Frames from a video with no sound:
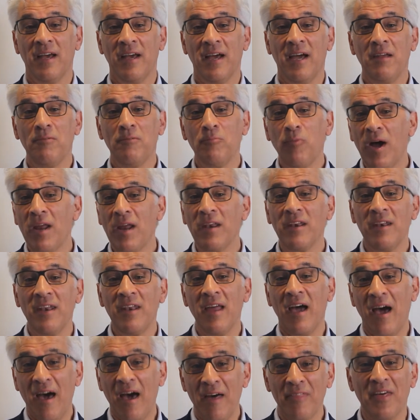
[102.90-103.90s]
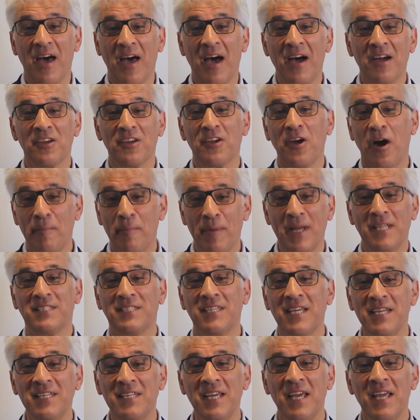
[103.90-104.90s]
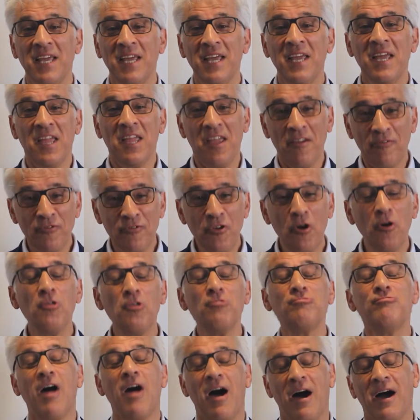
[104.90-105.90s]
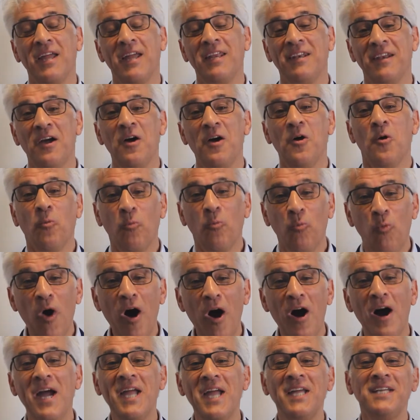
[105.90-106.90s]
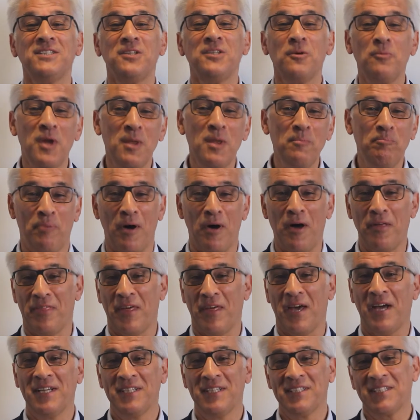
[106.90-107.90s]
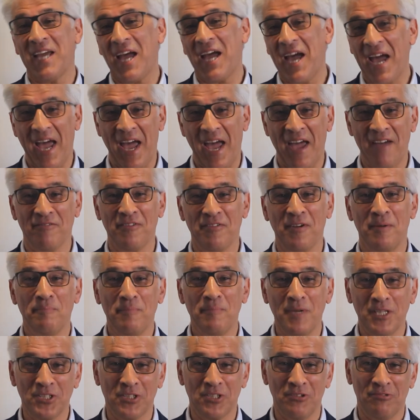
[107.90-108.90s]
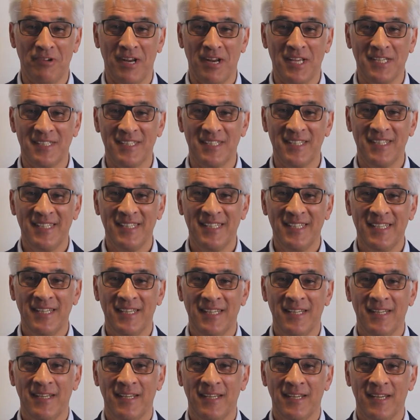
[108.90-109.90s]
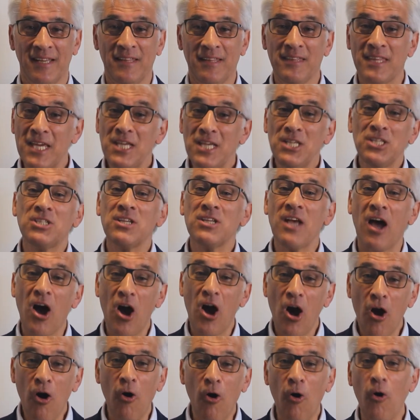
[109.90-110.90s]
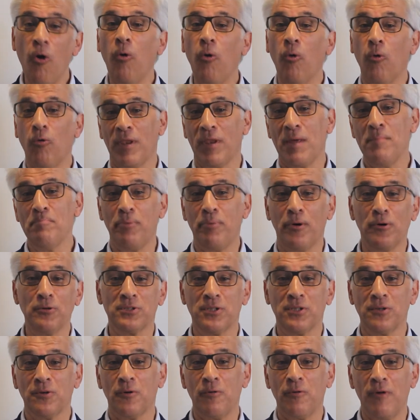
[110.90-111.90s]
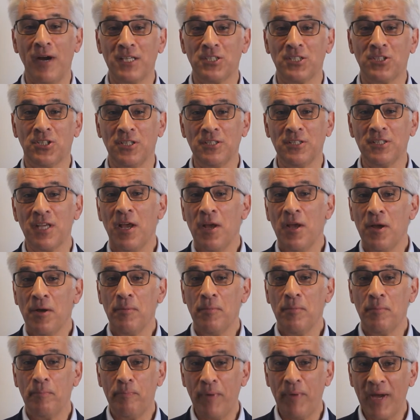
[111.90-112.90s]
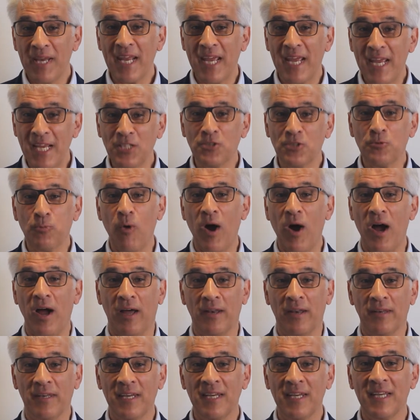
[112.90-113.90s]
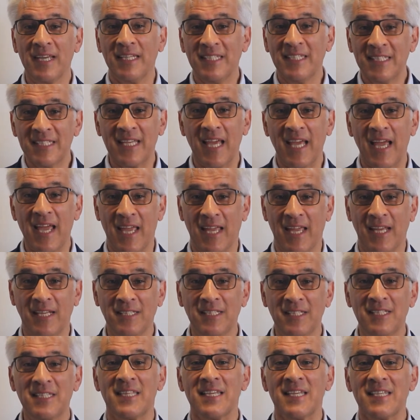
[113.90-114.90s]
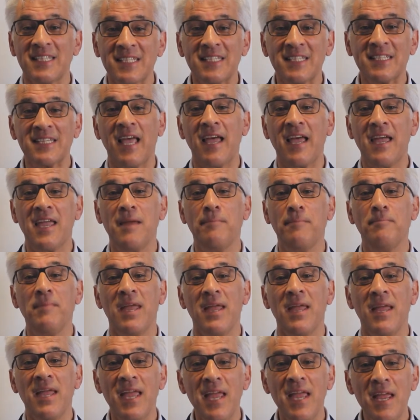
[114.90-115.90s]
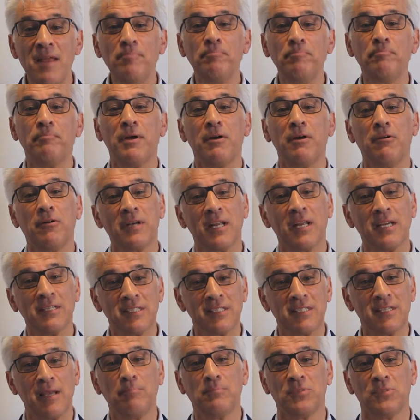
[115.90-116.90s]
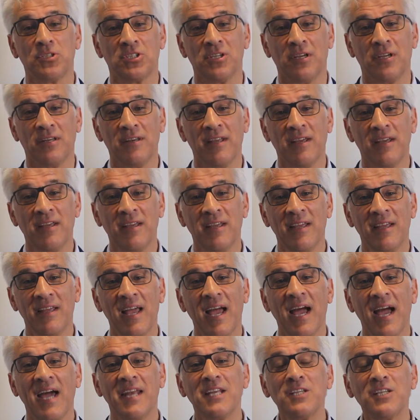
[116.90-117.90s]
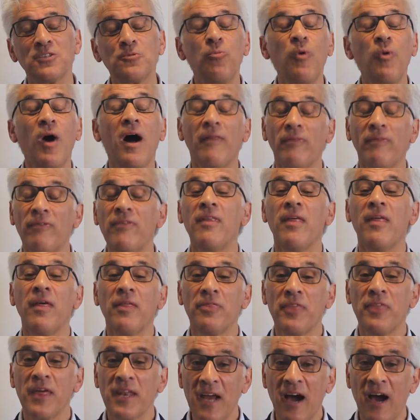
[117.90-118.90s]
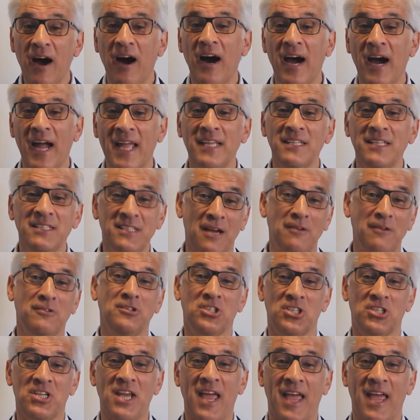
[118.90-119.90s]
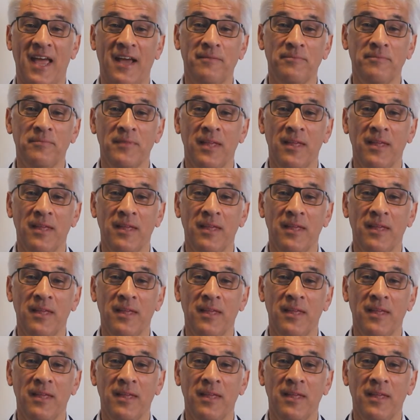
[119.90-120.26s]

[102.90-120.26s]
And one other commented, if you're right, why do we bother to have missionaries? These are all important questions, but each one contains the same inbuilt assumption, and it's one that I don't share.